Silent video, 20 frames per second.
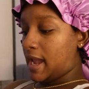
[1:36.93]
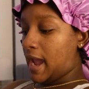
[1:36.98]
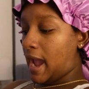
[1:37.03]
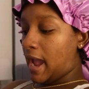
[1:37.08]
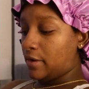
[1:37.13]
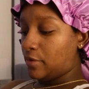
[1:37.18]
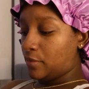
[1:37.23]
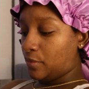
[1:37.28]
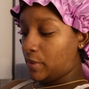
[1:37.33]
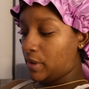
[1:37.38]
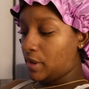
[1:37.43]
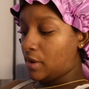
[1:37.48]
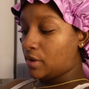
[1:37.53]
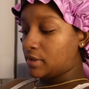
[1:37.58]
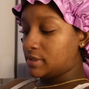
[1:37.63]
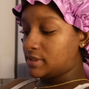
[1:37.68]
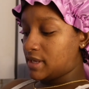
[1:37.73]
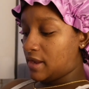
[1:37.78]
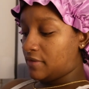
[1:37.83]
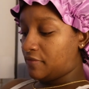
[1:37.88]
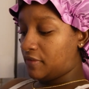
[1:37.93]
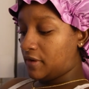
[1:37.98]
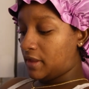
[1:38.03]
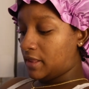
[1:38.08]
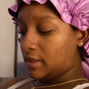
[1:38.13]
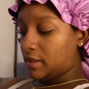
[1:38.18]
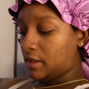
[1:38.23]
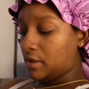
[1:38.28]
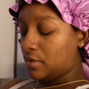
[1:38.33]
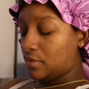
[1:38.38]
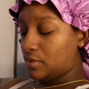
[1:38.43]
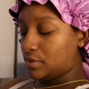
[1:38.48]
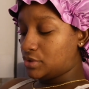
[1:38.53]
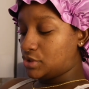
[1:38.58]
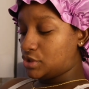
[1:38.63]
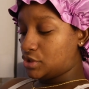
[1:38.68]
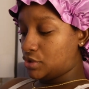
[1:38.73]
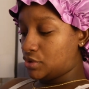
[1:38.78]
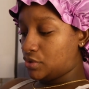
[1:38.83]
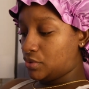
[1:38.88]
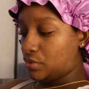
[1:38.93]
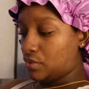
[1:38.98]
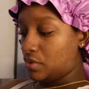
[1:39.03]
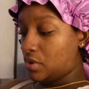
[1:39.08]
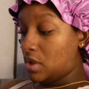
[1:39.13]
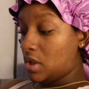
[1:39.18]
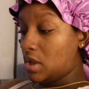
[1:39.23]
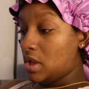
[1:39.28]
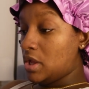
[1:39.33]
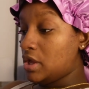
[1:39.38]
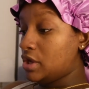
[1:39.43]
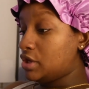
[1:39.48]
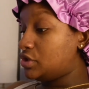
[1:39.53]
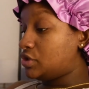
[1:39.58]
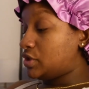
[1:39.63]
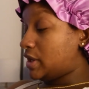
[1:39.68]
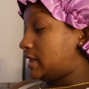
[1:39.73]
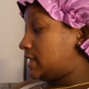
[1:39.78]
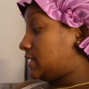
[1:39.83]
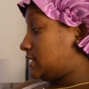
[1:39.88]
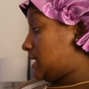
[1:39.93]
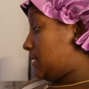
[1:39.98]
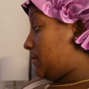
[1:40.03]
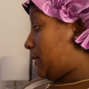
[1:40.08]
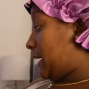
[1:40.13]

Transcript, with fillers: and we are definitely going to try and sleep